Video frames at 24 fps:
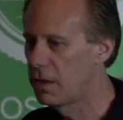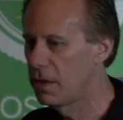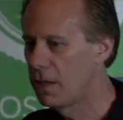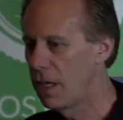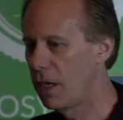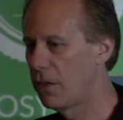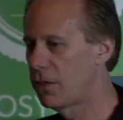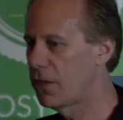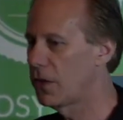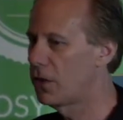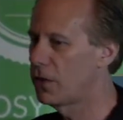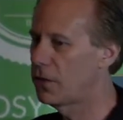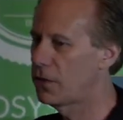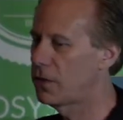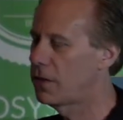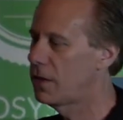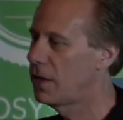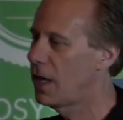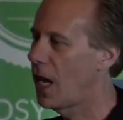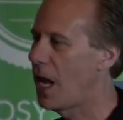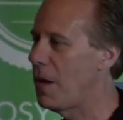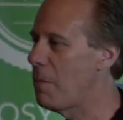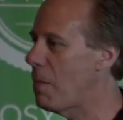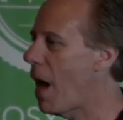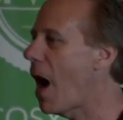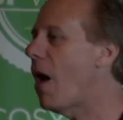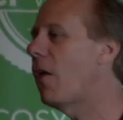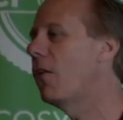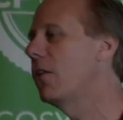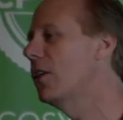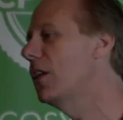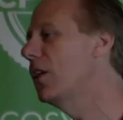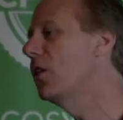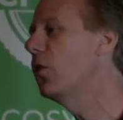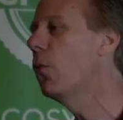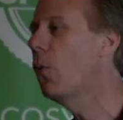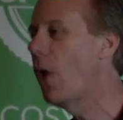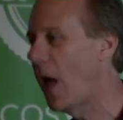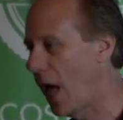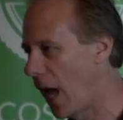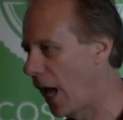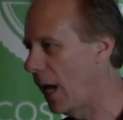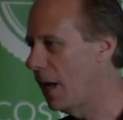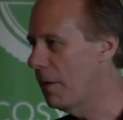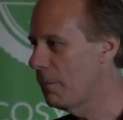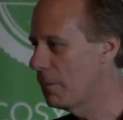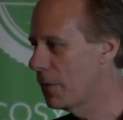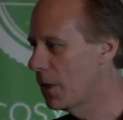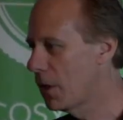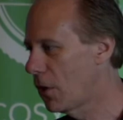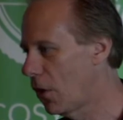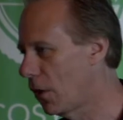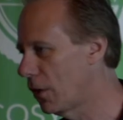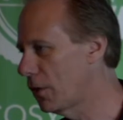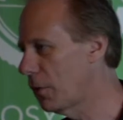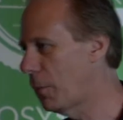If there's a mountain in the way, called the